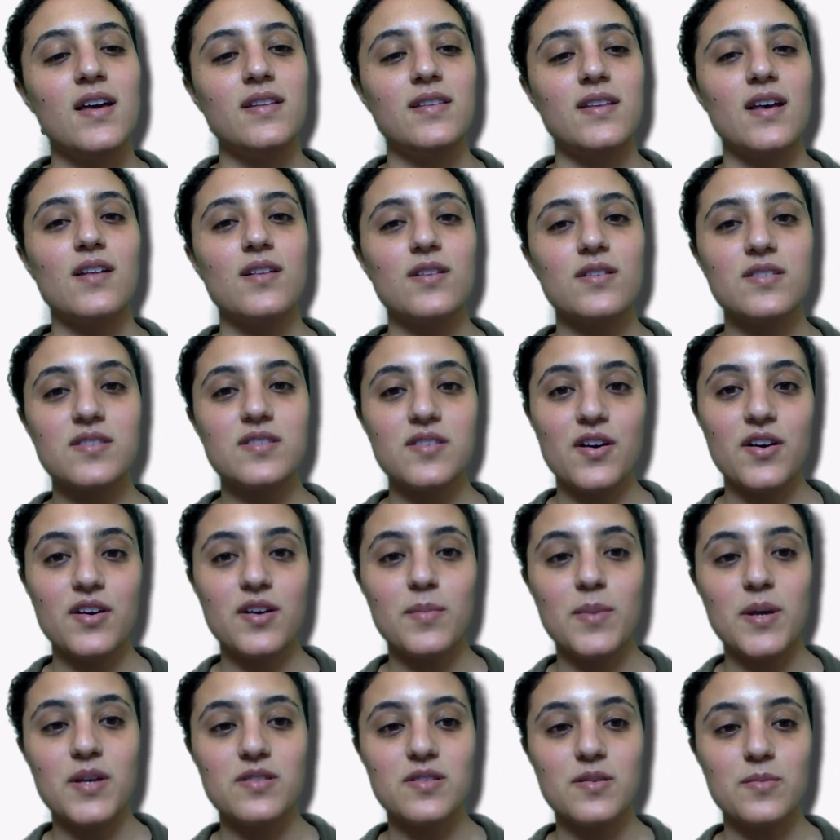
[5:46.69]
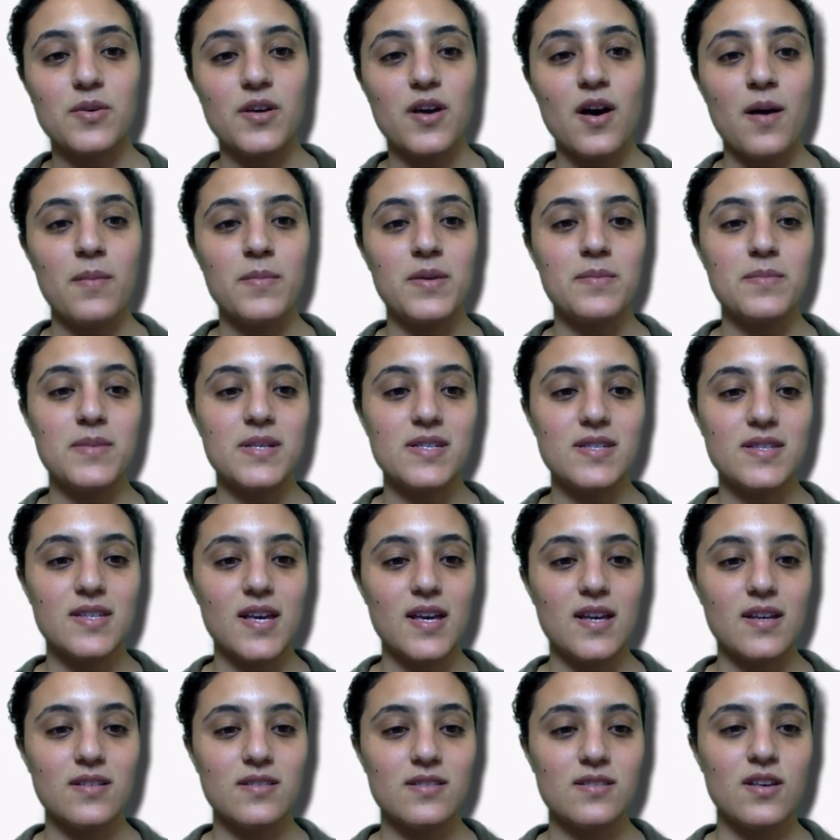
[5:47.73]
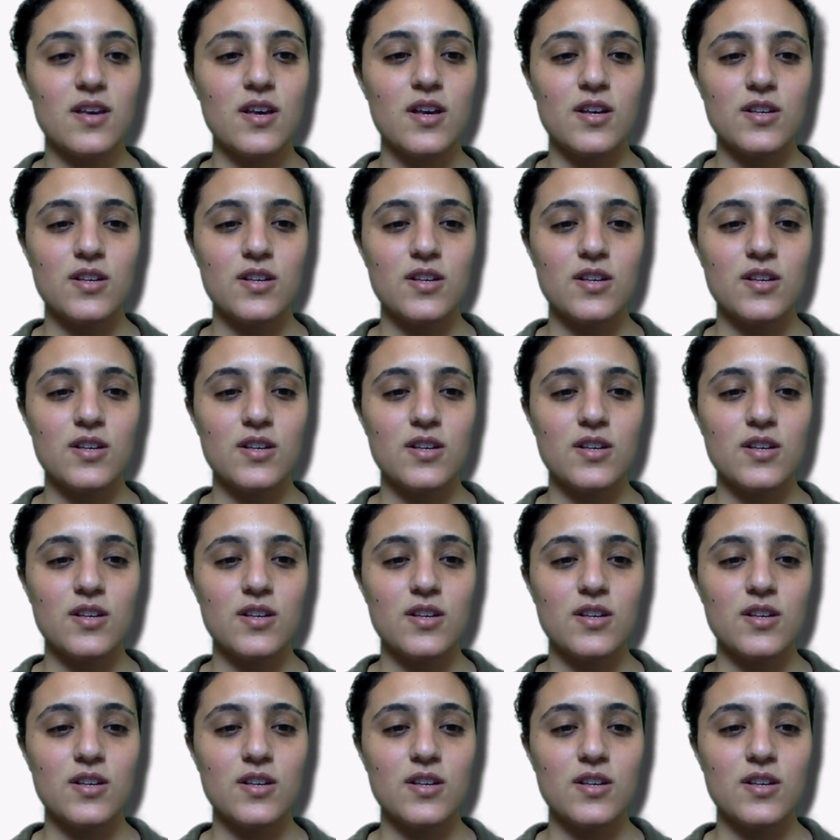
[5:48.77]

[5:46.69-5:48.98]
Now let's talk about some common mistakes.